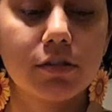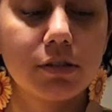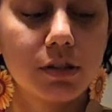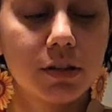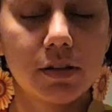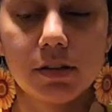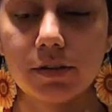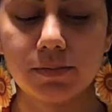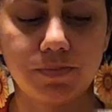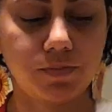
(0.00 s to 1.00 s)
uh, from
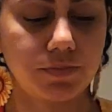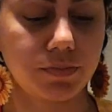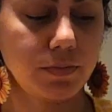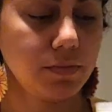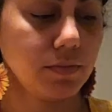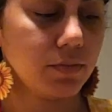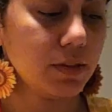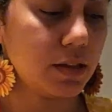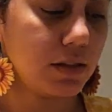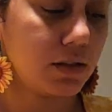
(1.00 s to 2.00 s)
the store mostly.
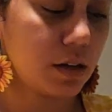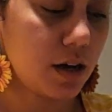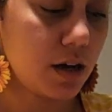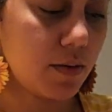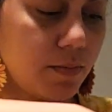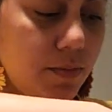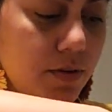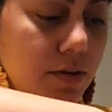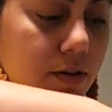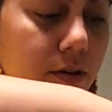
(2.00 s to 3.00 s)
Probably from uh,
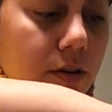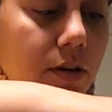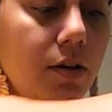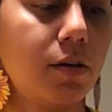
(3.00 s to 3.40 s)
previous drafts.